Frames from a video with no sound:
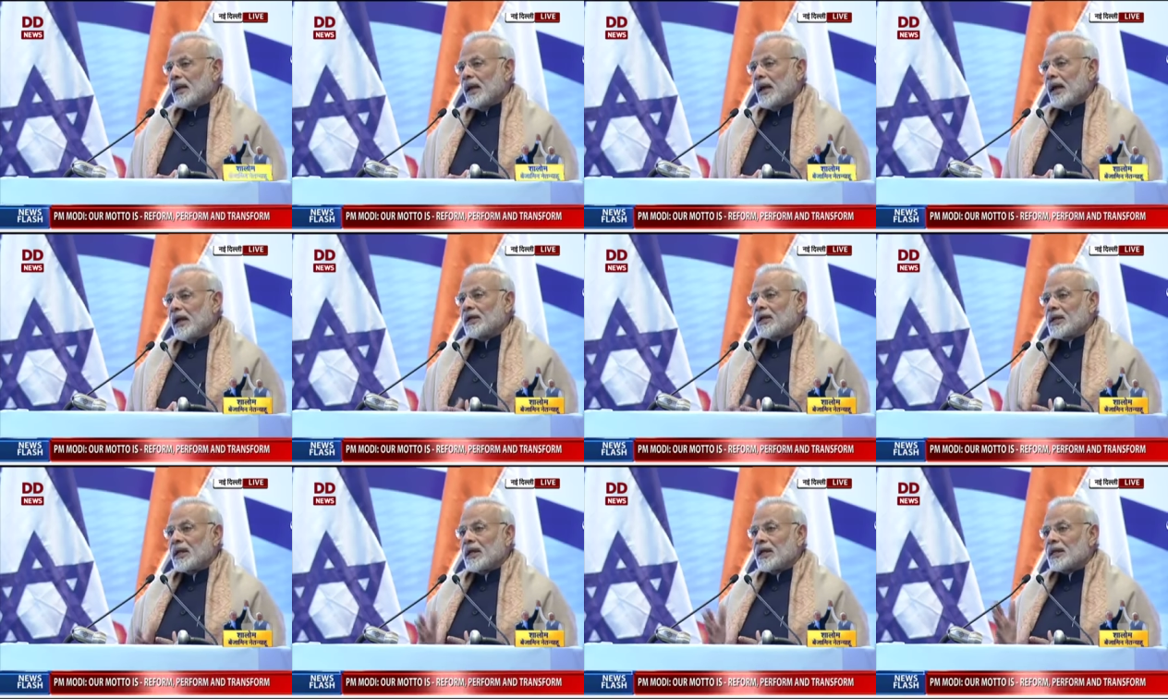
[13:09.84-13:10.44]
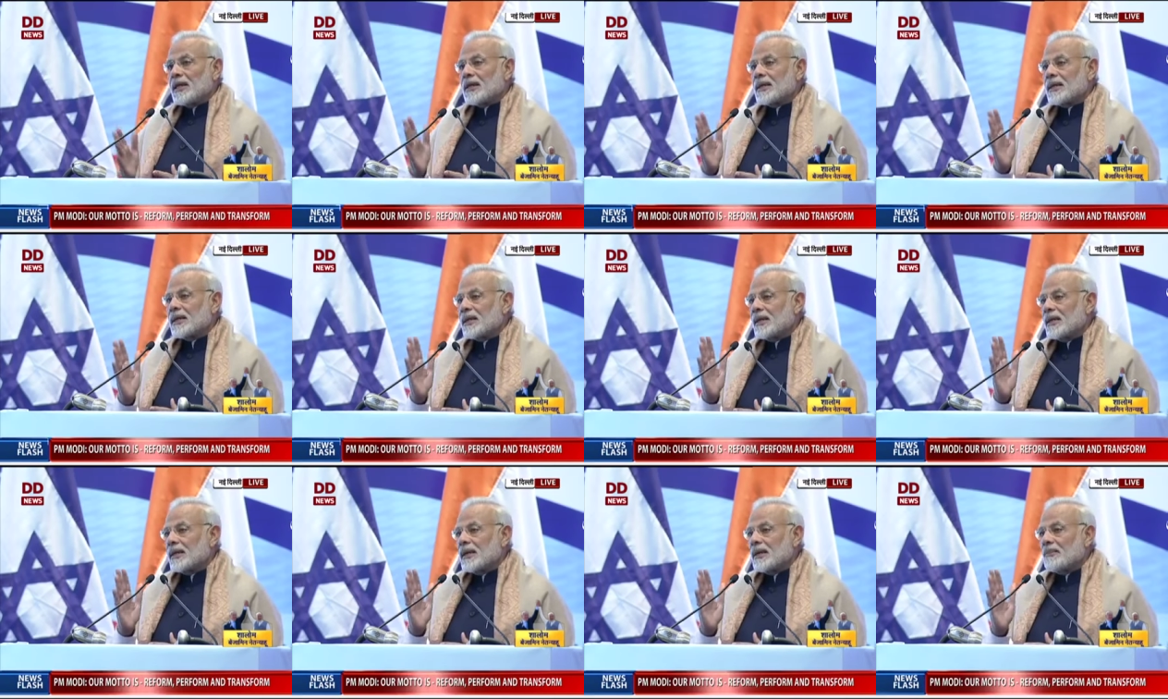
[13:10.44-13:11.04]
It is
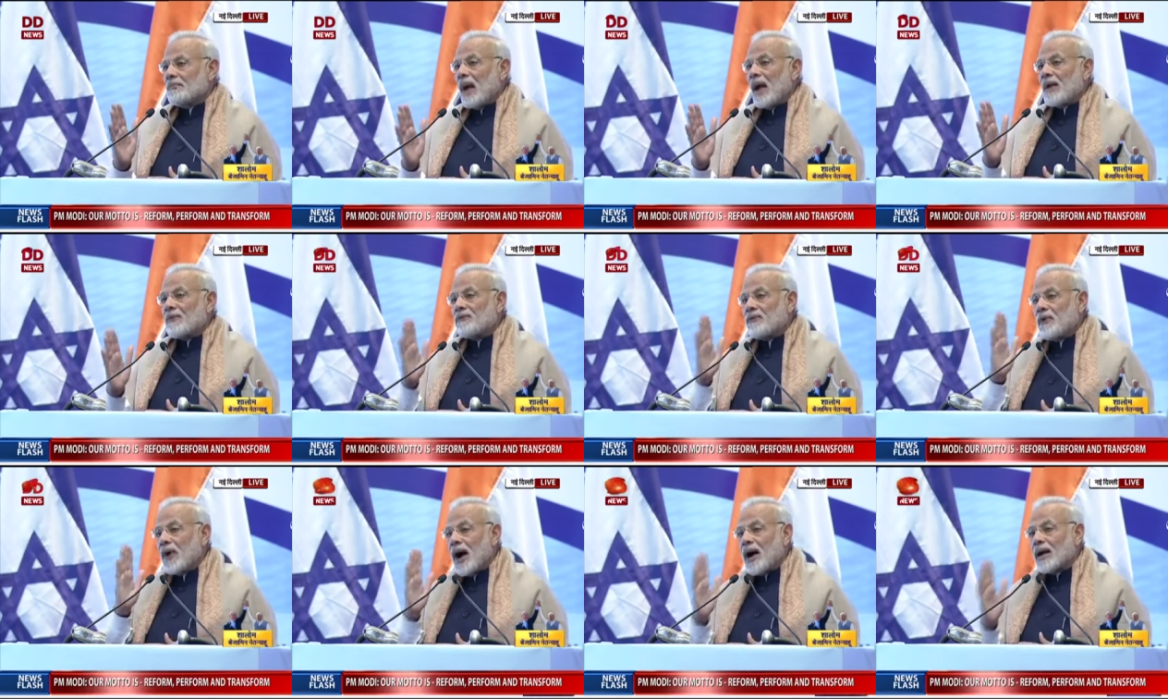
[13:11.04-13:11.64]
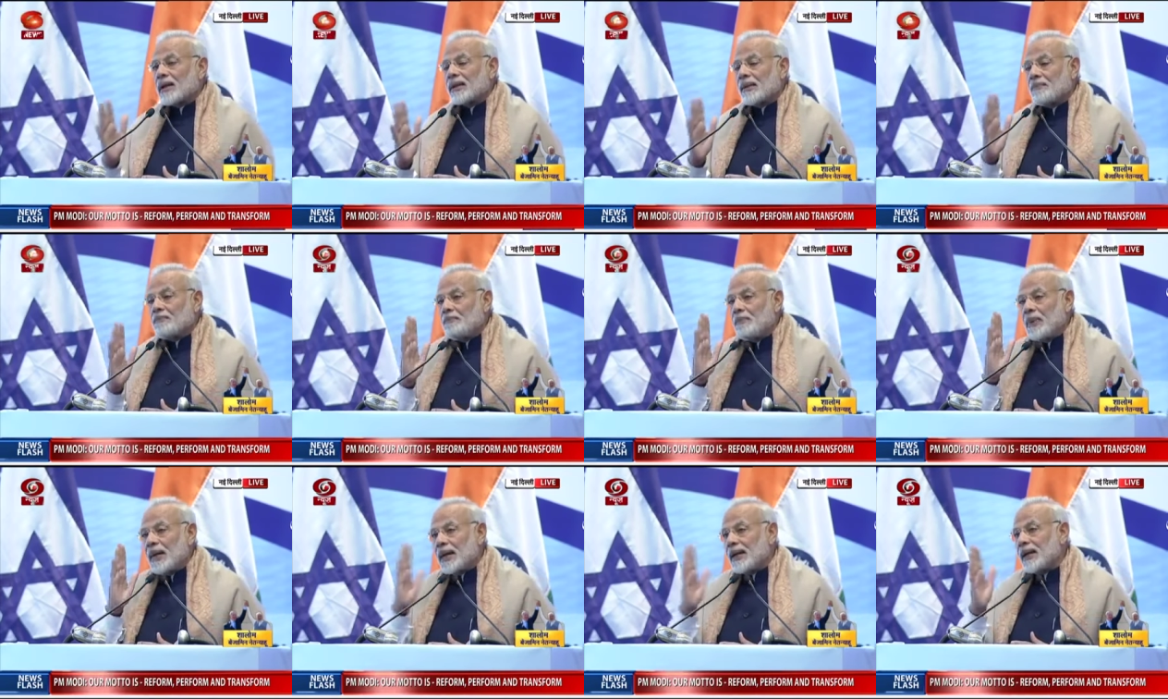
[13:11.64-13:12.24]
by far the
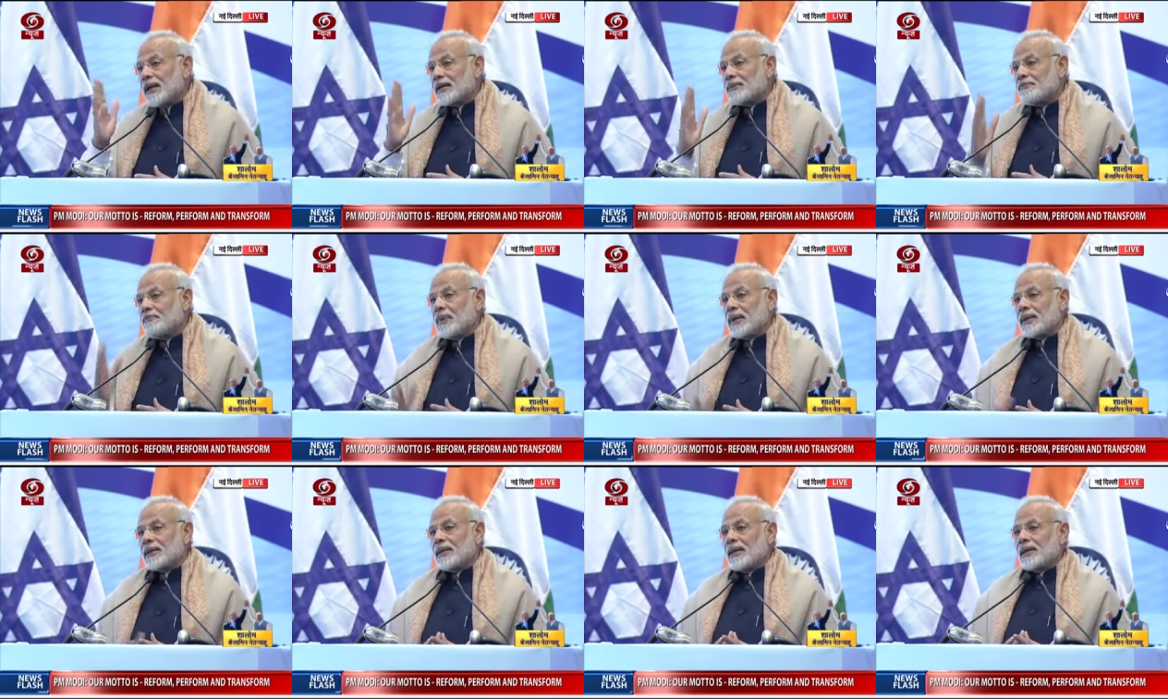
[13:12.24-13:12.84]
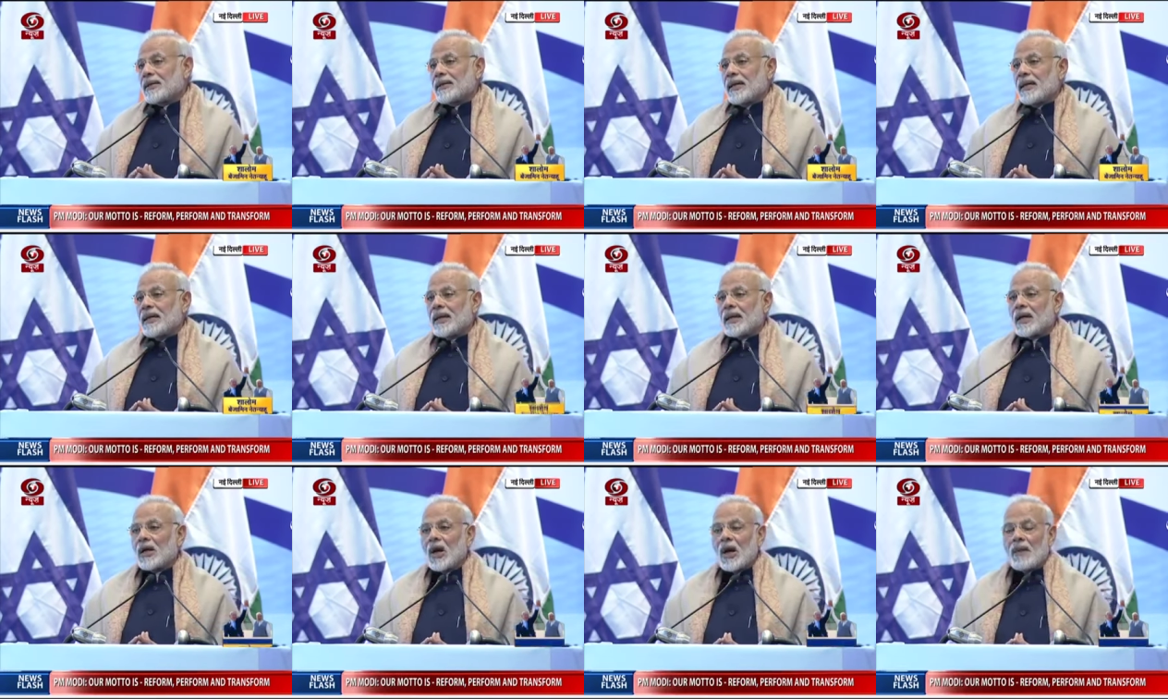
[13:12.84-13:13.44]
biggest business and
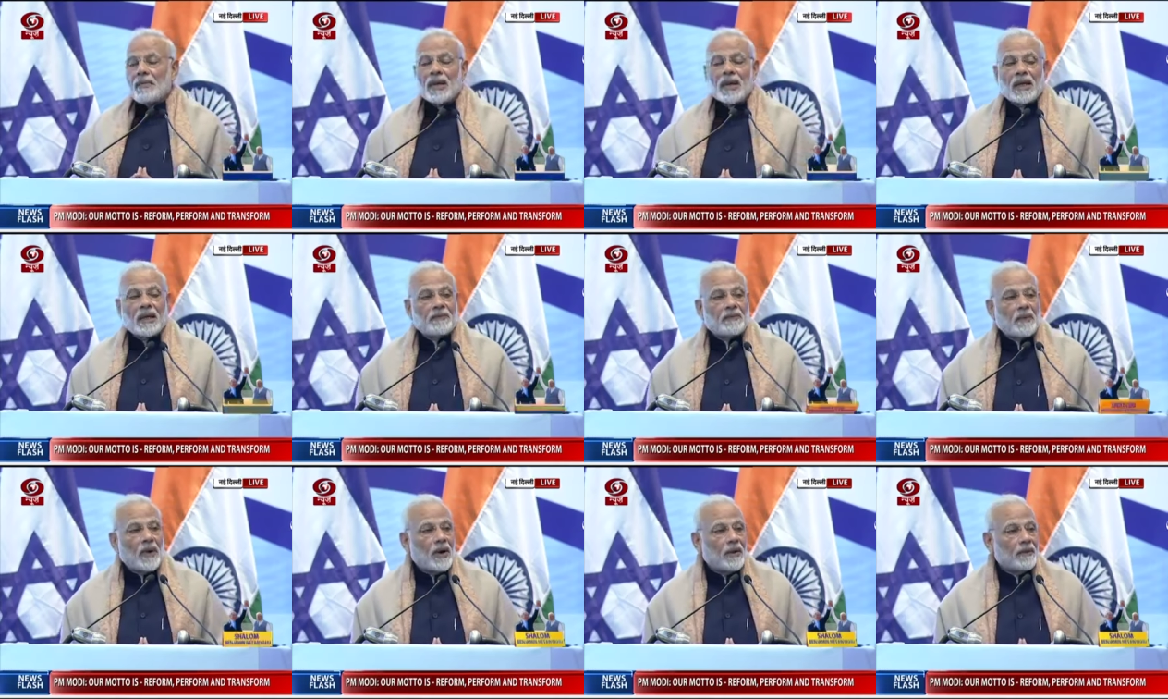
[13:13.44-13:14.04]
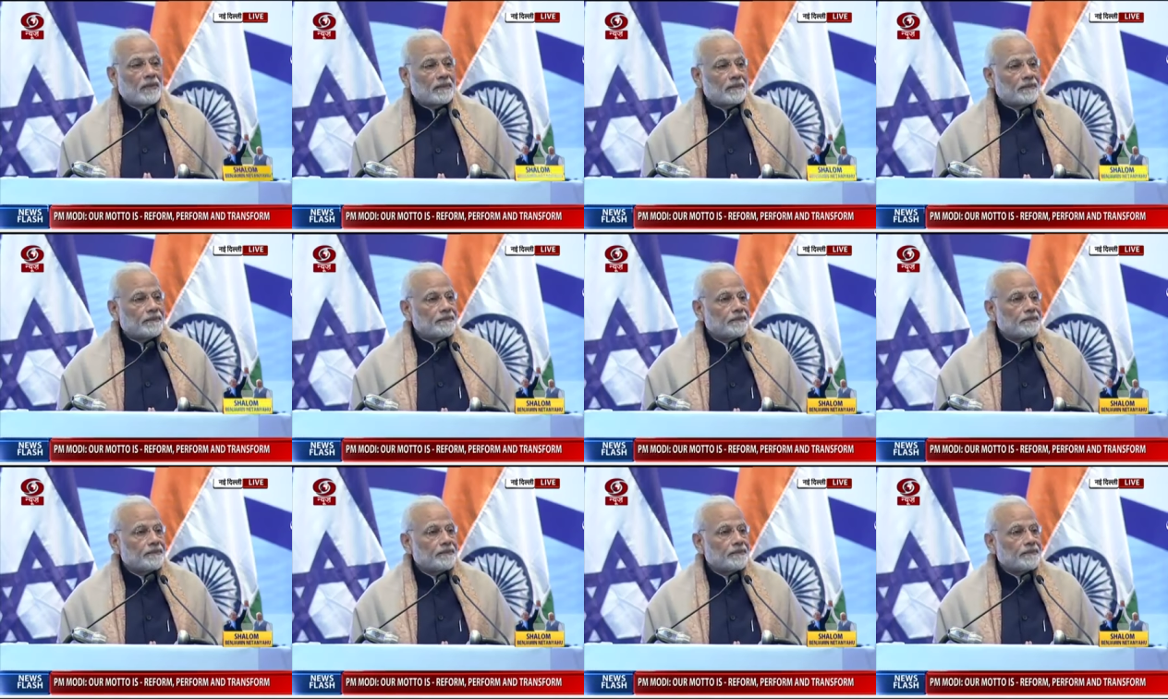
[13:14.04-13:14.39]
economic reform